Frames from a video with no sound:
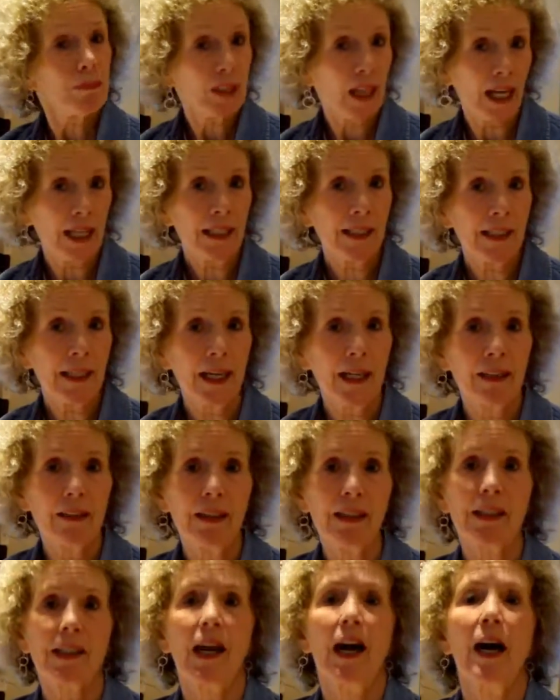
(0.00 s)
Case study
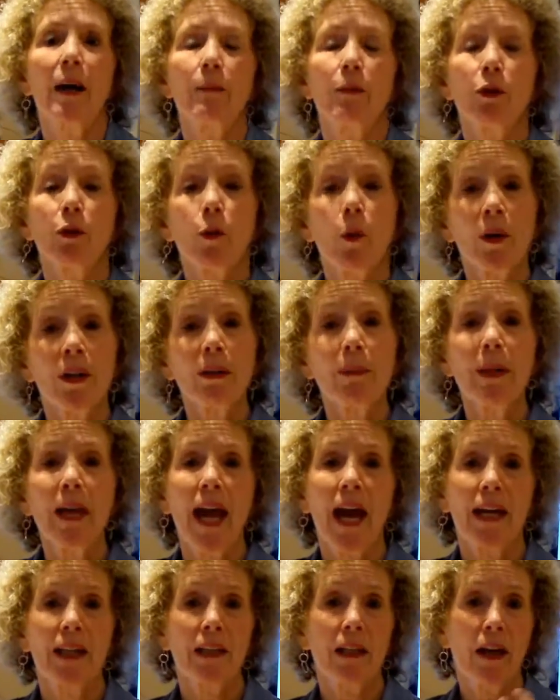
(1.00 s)
this time. You're going to be
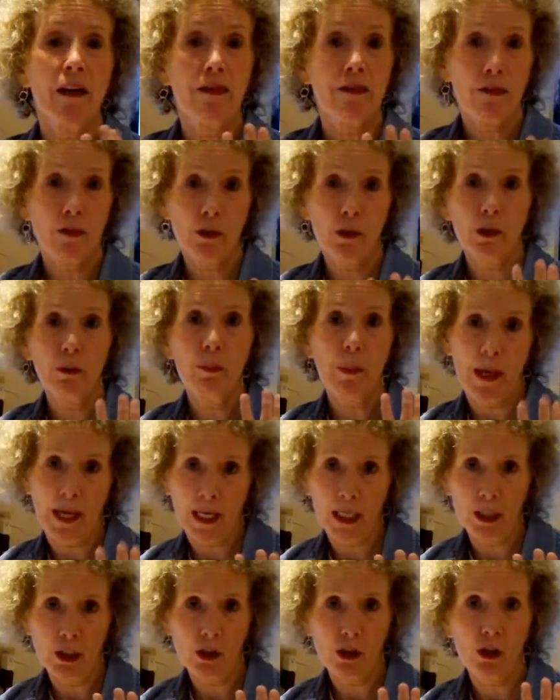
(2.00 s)
adding a 3rd
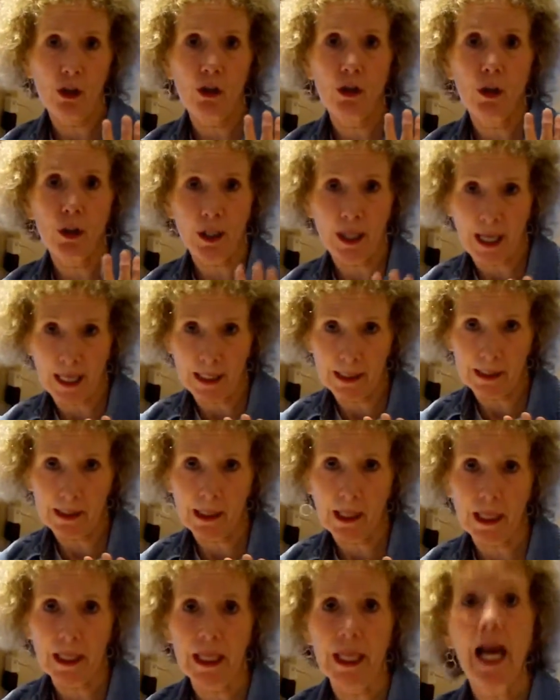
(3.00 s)
page to your case
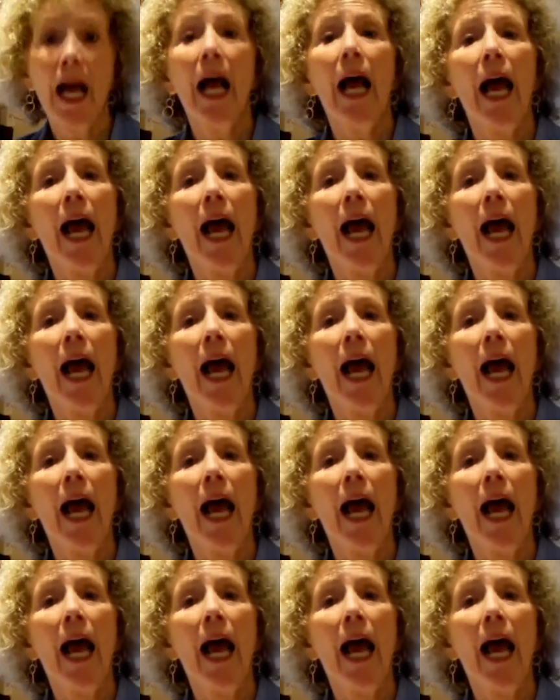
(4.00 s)
study,